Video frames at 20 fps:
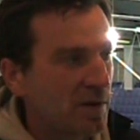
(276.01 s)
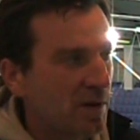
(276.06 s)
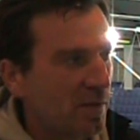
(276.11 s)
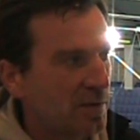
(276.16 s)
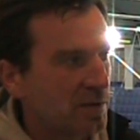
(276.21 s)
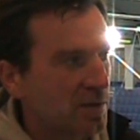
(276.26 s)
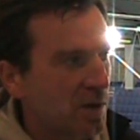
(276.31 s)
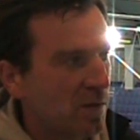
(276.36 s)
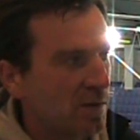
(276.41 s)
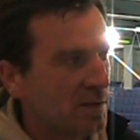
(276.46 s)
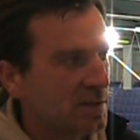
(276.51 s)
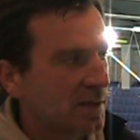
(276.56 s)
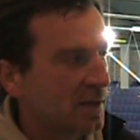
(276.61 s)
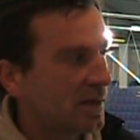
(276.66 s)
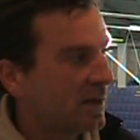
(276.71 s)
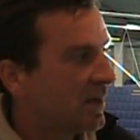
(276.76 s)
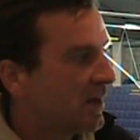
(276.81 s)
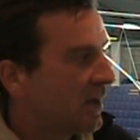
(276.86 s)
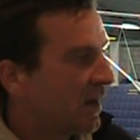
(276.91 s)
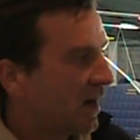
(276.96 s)
There's always
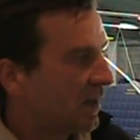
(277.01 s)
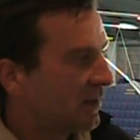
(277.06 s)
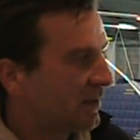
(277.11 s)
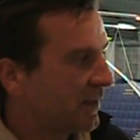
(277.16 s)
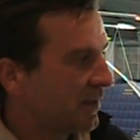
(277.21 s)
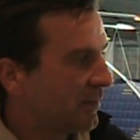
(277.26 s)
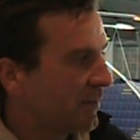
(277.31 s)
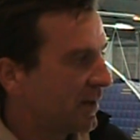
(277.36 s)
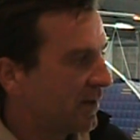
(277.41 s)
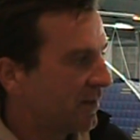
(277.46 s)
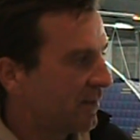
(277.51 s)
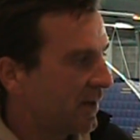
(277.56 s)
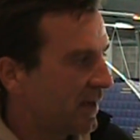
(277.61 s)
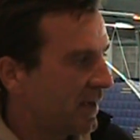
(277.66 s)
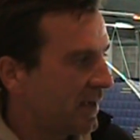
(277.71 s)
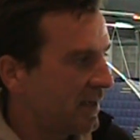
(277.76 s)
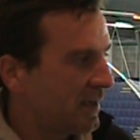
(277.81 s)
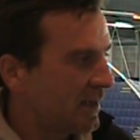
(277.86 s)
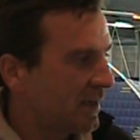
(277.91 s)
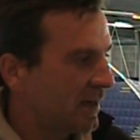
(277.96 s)
a little bit of
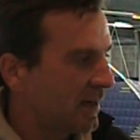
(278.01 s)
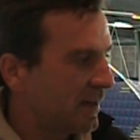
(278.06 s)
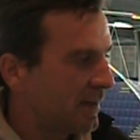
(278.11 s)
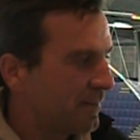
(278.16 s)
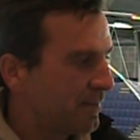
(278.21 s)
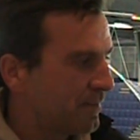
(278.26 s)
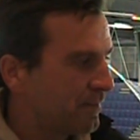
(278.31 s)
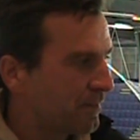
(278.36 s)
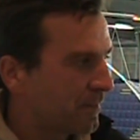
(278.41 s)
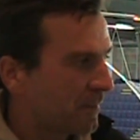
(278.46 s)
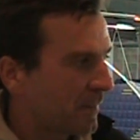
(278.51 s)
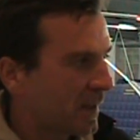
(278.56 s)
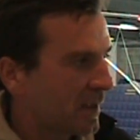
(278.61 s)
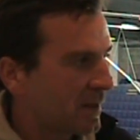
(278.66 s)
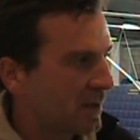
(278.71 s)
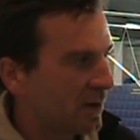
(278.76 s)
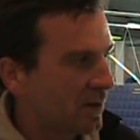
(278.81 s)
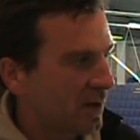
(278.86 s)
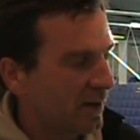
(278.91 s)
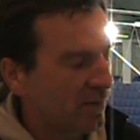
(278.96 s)
a
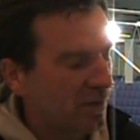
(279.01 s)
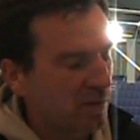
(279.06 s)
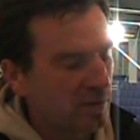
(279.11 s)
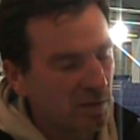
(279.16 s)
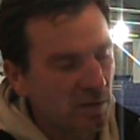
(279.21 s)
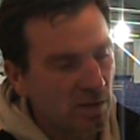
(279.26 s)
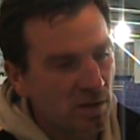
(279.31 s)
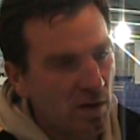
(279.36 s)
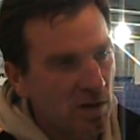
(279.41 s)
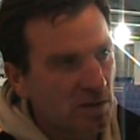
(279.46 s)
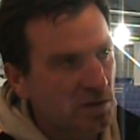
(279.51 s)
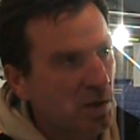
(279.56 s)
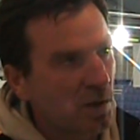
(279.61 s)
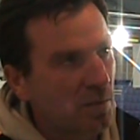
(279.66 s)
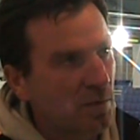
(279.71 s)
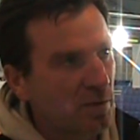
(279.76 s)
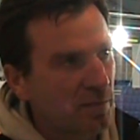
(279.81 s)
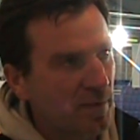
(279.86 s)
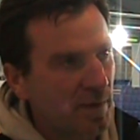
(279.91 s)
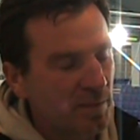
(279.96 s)
kind of around
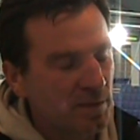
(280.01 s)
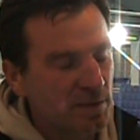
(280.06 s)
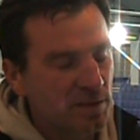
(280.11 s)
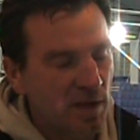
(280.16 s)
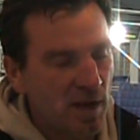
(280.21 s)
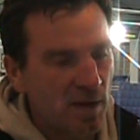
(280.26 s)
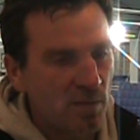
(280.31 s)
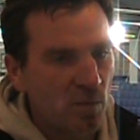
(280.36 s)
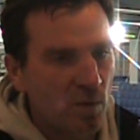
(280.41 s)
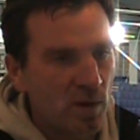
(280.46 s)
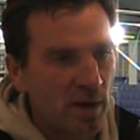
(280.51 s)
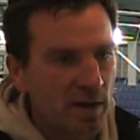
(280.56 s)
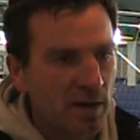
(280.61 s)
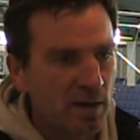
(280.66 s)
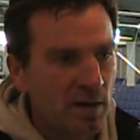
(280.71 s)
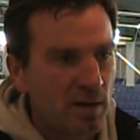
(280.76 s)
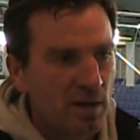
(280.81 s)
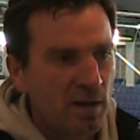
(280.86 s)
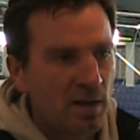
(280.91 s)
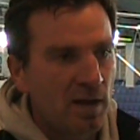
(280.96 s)
October, November time
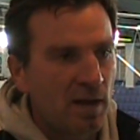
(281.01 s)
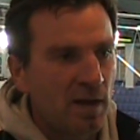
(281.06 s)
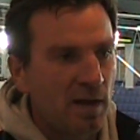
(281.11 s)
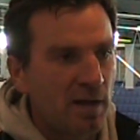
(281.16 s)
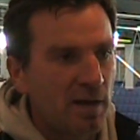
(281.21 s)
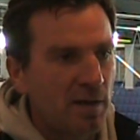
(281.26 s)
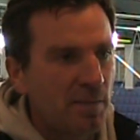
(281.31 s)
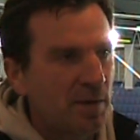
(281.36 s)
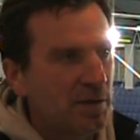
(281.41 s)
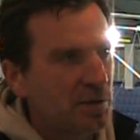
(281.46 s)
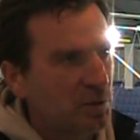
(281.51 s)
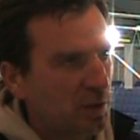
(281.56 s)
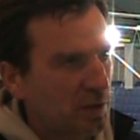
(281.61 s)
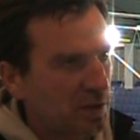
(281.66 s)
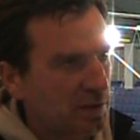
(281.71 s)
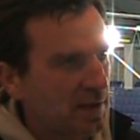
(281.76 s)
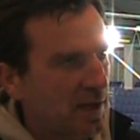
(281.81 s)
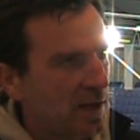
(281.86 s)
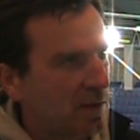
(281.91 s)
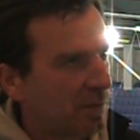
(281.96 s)
where a bit of
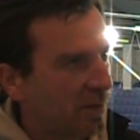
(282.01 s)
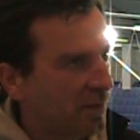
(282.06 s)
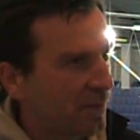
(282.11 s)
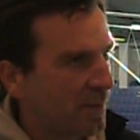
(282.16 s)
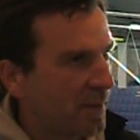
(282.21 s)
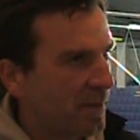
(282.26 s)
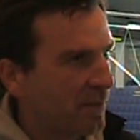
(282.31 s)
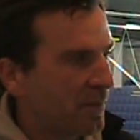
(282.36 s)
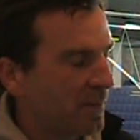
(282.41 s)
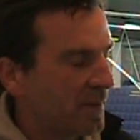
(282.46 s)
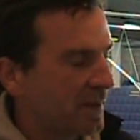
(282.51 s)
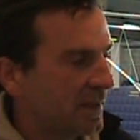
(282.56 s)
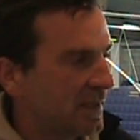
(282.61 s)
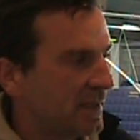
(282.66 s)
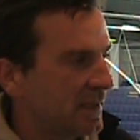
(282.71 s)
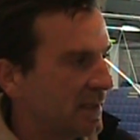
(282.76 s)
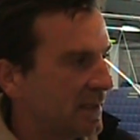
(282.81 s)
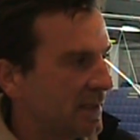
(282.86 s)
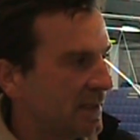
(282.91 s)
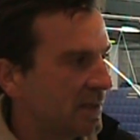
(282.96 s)
trickle down, whether from the
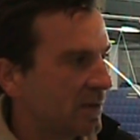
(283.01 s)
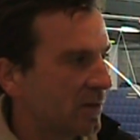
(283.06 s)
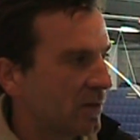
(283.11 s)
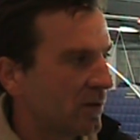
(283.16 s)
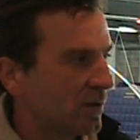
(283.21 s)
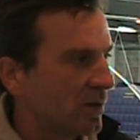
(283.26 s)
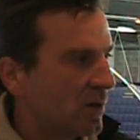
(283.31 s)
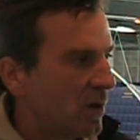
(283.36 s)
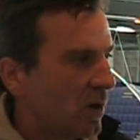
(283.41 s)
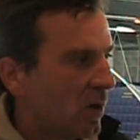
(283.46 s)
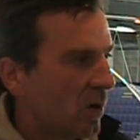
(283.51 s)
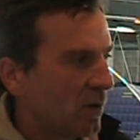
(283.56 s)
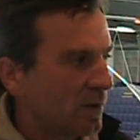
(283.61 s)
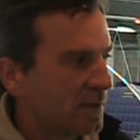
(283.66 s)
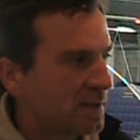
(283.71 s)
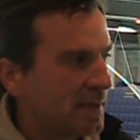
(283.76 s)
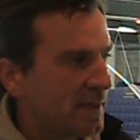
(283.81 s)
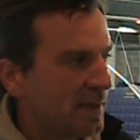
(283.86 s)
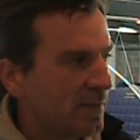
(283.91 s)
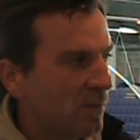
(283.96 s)
elite league or
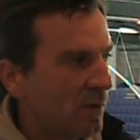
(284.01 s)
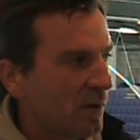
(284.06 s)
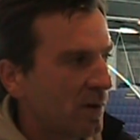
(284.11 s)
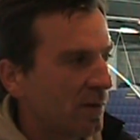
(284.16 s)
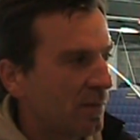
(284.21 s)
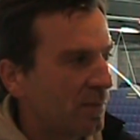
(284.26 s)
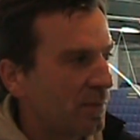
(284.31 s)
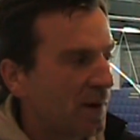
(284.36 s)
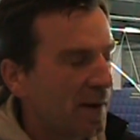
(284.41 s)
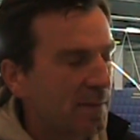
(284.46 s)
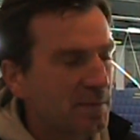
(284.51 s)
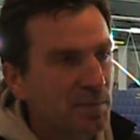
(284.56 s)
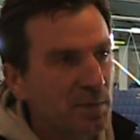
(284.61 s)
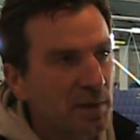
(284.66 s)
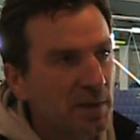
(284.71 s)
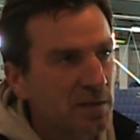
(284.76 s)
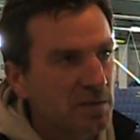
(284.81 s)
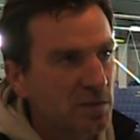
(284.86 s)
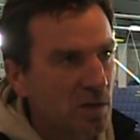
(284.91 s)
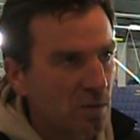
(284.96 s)
a team where perhaps
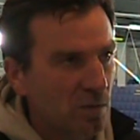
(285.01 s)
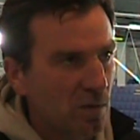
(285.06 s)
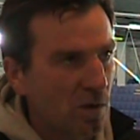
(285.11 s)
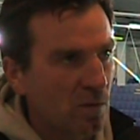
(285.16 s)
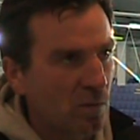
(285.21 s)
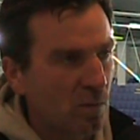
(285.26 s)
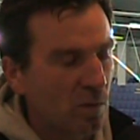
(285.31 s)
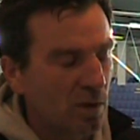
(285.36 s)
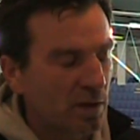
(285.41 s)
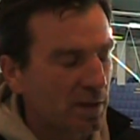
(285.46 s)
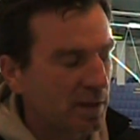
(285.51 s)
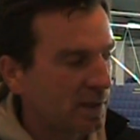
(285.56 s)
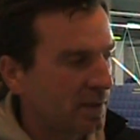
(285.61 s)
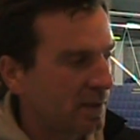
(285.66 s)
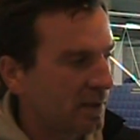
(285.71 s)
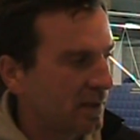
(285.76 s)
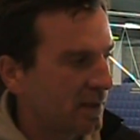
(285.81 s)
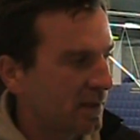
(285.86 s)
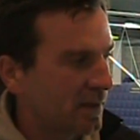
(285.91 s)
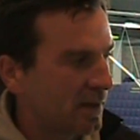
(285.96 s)
players aren't
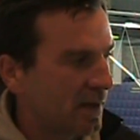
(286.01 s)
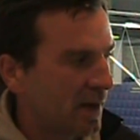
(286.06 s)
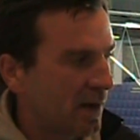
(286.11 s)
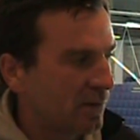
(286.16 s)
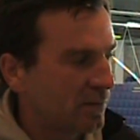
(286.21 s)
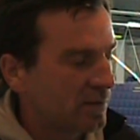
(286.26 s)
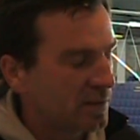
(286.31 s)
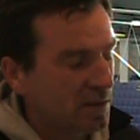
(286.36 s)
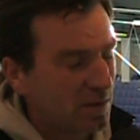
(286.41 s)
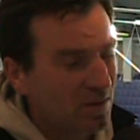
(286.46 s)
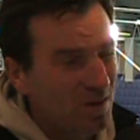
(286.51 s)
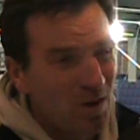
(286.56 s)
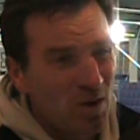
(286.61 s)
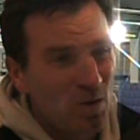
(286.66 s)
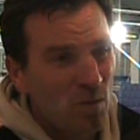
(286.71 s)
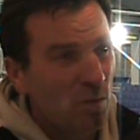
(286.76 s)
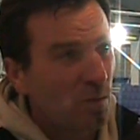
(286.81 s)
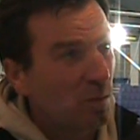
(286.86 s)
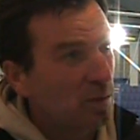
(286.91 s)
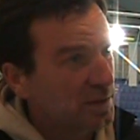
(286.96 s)
working out. So
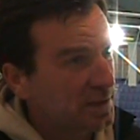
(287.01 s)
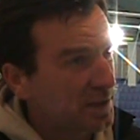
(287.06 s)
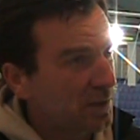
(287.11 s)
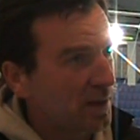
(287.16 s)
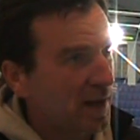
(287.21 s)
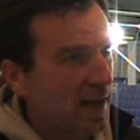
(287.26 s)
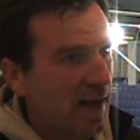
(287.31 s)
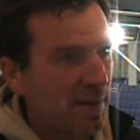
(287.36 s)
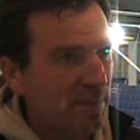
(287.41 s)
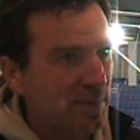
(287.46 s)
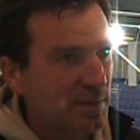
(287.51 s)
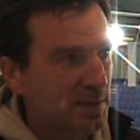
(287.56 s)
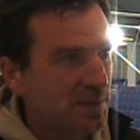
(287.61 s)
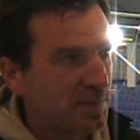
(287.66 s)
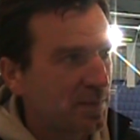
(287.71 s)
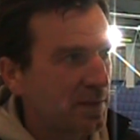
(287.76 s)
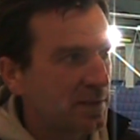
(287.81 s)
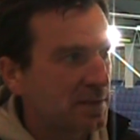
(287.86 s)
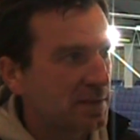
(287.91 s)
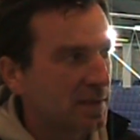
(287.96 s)
we'll see what
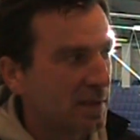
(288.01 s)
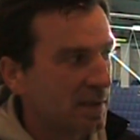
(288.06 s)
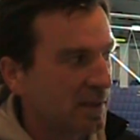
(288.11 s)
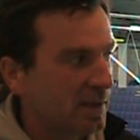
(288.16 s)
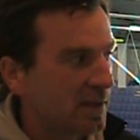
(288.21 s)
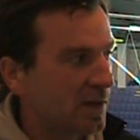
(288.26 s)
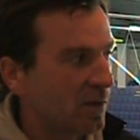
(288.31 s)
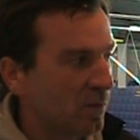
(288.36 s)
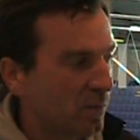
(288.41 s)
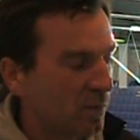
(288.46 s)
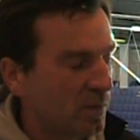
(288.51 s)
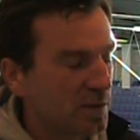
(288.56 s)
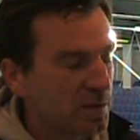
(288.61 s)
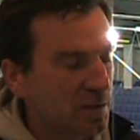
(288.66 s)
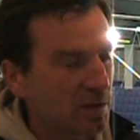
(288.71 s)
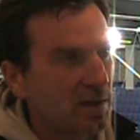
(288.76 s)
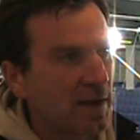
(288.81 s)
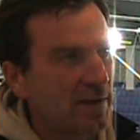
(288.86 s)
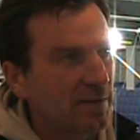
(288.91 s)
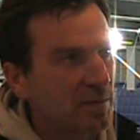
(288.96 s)
happens. But we
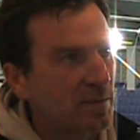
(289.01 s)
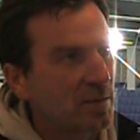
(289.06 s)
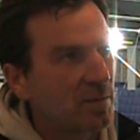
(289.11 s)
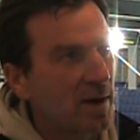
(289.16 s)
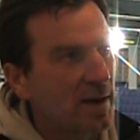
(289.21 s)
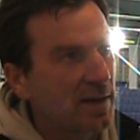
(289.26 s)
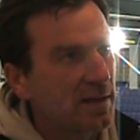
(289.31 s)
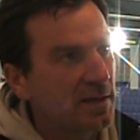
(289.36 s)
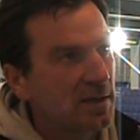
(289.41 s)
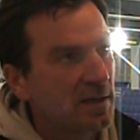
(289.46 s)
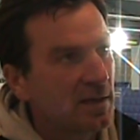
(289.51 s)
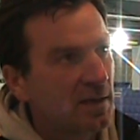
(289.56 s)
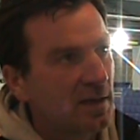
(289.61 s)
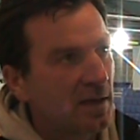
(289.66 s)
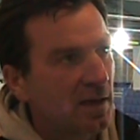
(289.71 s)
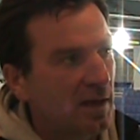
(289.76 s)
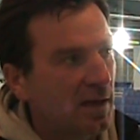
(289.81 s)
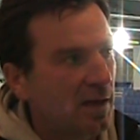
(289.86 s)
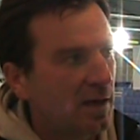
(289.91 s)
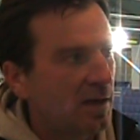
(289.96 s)
certainly have to be ready
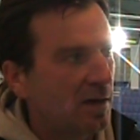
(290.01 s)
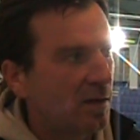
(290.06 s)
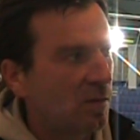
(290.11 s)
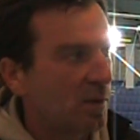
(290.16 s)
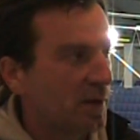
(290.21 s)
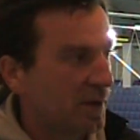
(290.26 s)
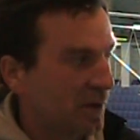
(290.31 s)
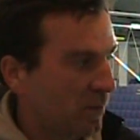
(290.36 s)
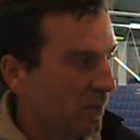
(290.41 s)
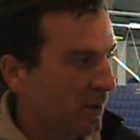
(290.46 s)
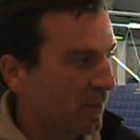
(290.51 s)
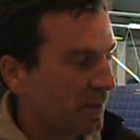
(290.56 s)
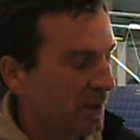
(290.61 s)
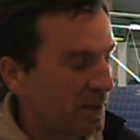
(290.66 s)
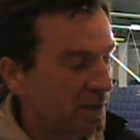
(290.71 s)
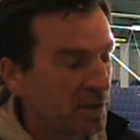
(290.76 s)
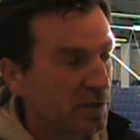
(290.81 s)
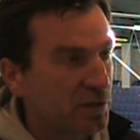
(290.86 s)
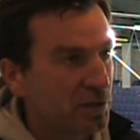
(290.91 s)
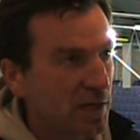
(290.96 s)
when a
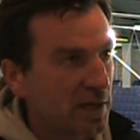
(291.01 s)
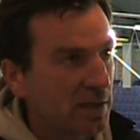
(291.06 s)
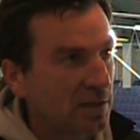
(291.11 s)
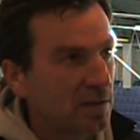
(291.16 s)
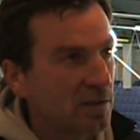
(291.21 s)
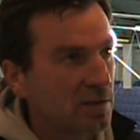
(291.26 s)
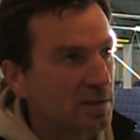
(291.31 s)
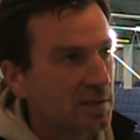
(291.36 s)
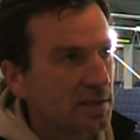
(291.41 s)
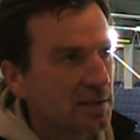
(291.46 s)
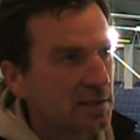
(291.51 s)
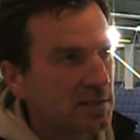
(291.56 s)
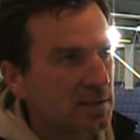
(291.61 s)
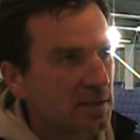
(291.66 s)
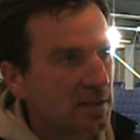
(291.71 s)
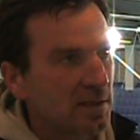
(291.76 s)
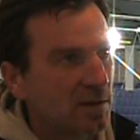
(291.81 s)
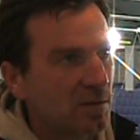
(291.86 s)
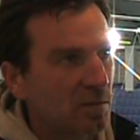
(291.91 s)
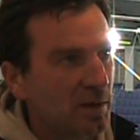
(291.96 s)
player does shake loose
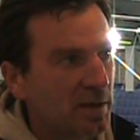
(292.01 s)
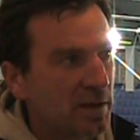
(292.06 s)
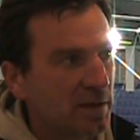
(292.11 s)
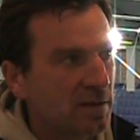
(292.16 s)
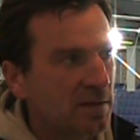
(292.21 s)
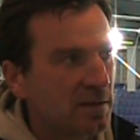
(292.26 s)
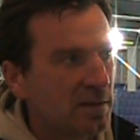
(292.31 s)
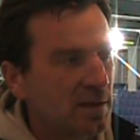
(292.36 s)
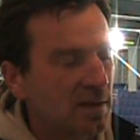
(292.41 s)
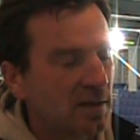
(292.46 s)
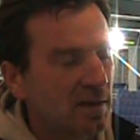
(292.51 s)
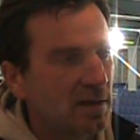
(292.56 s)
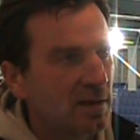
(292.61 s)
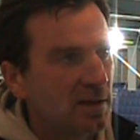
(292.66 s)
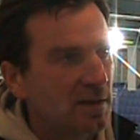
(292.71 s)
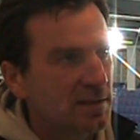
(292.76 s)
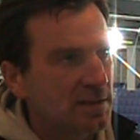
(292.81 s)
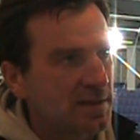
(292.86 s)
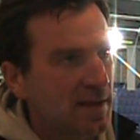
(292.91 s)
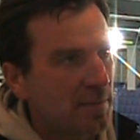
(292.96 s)
that we can
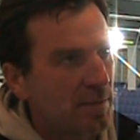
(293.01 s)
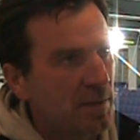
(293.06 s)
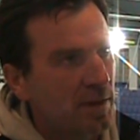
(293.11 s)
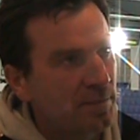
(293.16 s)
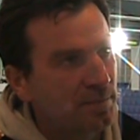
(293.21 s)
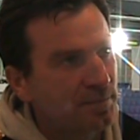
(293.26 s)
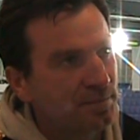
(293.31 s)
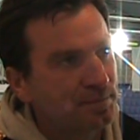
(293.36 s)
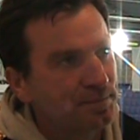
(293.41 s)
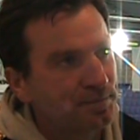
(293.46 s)
snap them up.